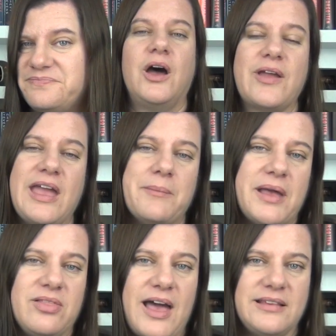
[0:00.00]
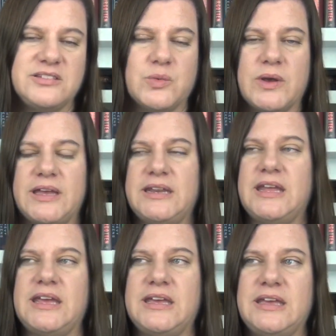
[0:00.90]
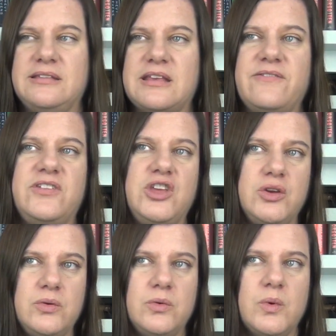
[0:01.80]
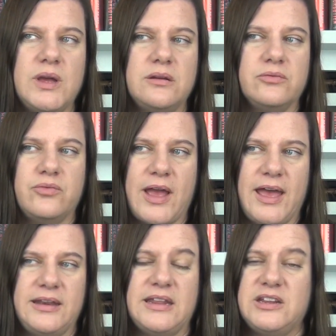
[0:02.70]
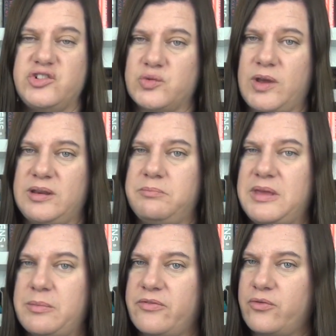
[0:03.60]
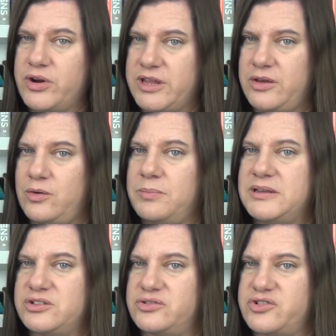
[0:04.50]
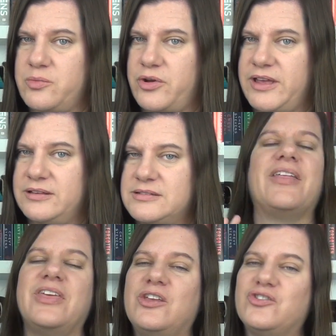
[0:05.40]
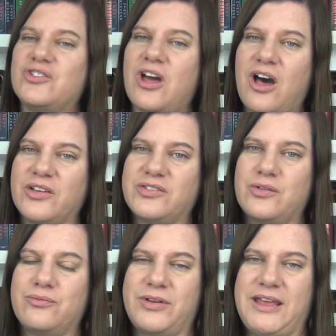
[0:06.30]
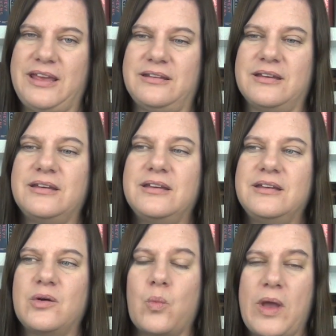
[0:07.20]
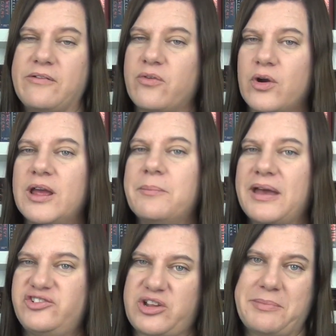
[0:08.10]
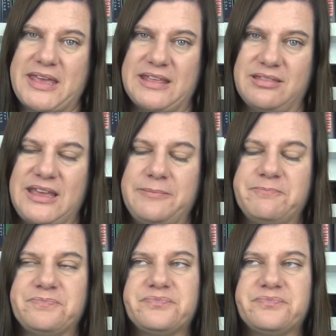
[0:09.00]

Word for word: Okay, and my last one is if you read and enjoyed Me Before You by Jojo Moyes, I think you should also read Wait for It by Jenn McKinlay.